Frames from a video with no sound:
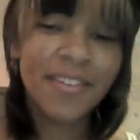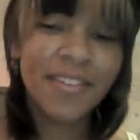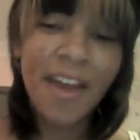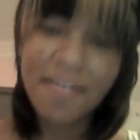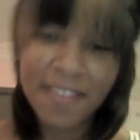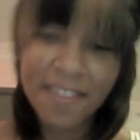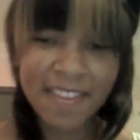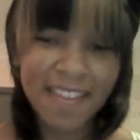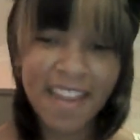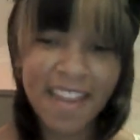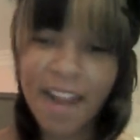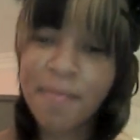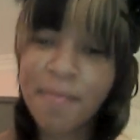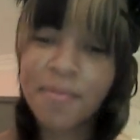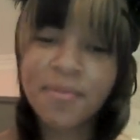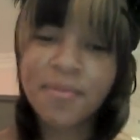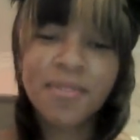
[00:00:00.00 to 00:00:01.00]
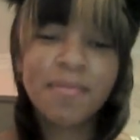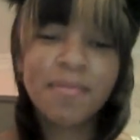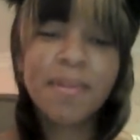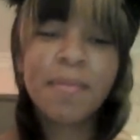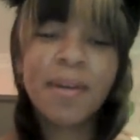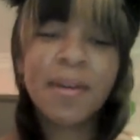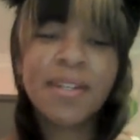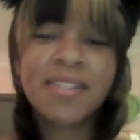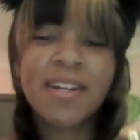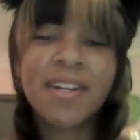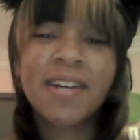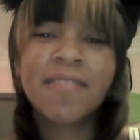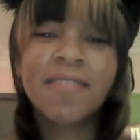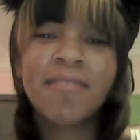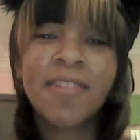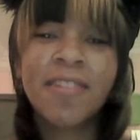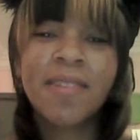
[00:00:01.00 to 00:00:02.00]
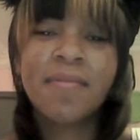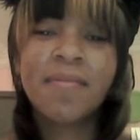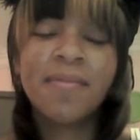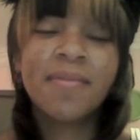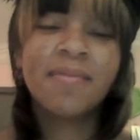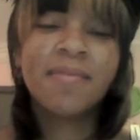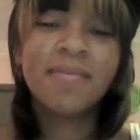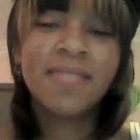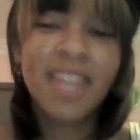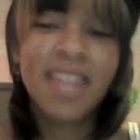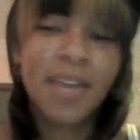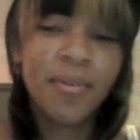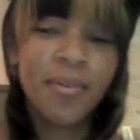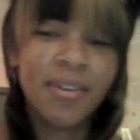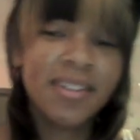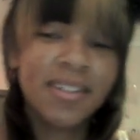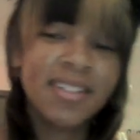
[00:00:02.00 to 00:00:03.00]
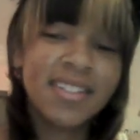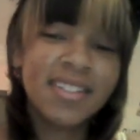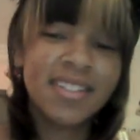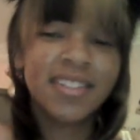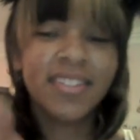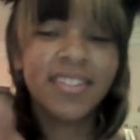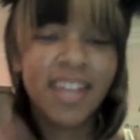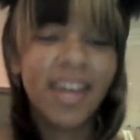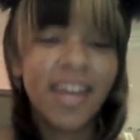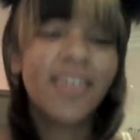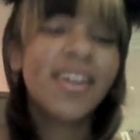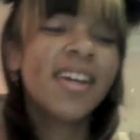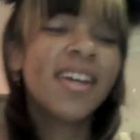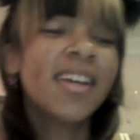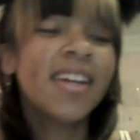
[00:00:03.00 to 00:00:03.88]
everything that happened between me and pawstar from day one till now.